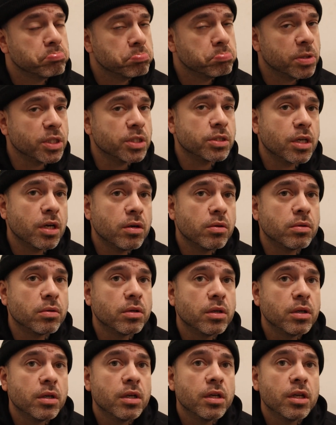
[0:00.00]
let's go.
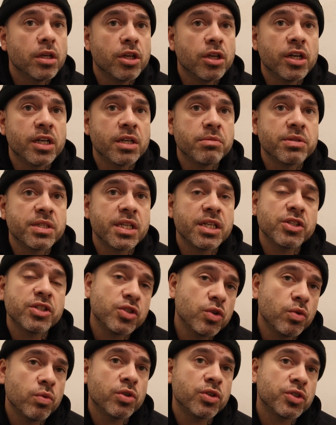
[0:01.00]
You know what I'm saying?
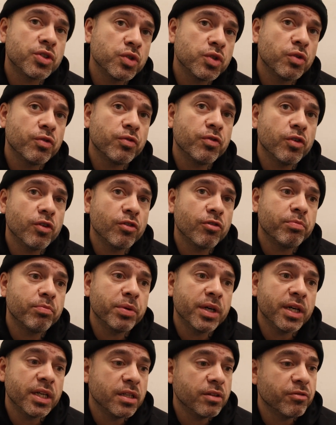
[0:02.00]
So on and so forth.
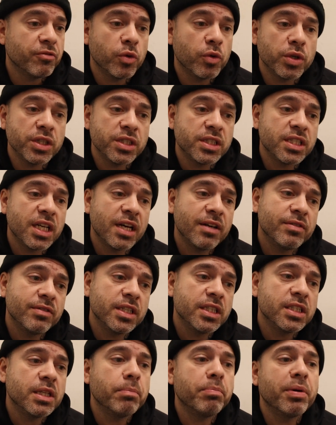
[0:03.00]
But 47,
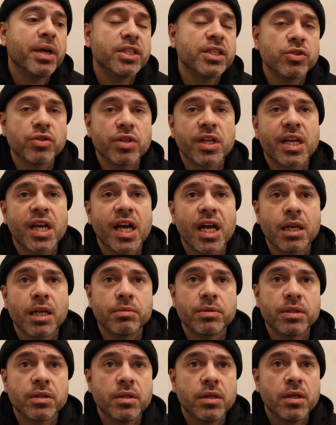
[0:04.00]
it depends on the caliber.
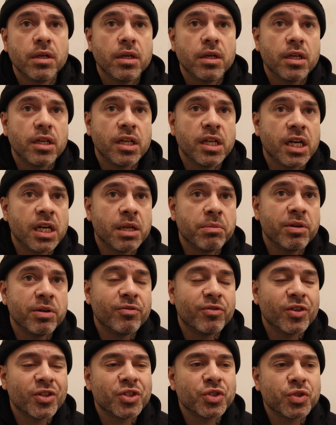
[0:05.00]
You know what I mean?
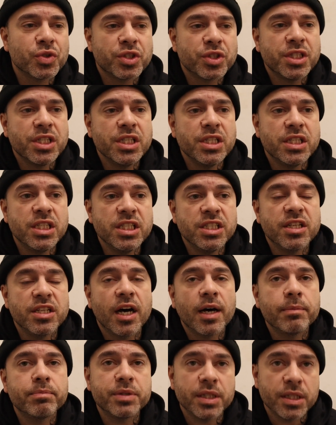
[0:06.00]
Virgil Ortiz, he's
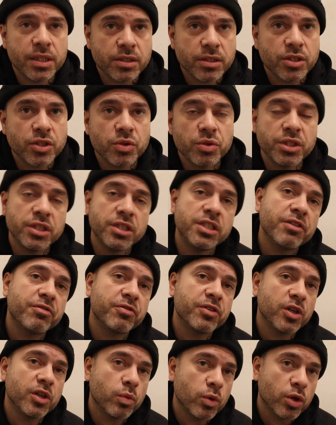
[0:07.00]
up there, so it's
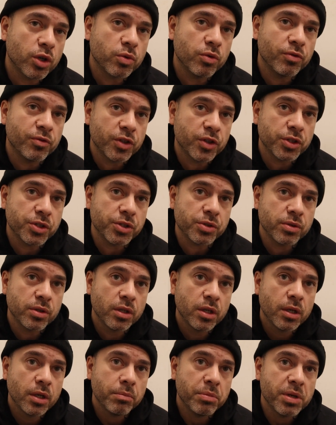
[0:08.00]
different to work with Virgil
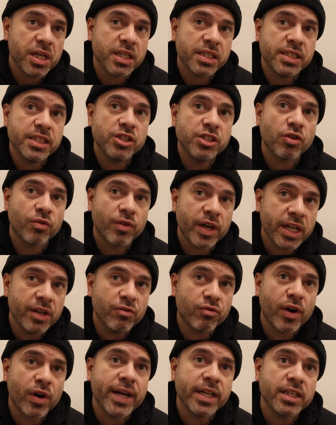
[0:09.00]
because he's already
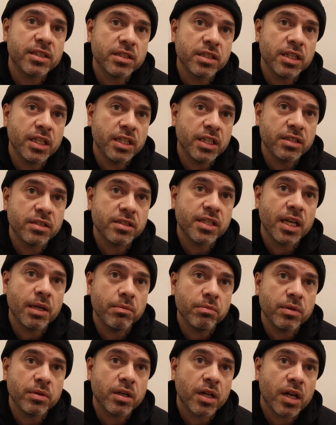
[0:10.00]
ranked in the same
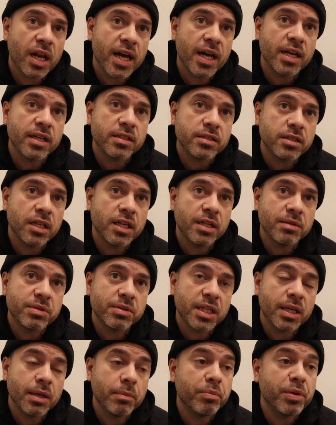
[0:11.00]
class. You know what I'm
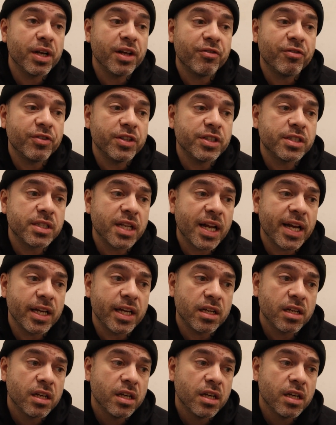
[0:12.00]
saying? Right. But if it's like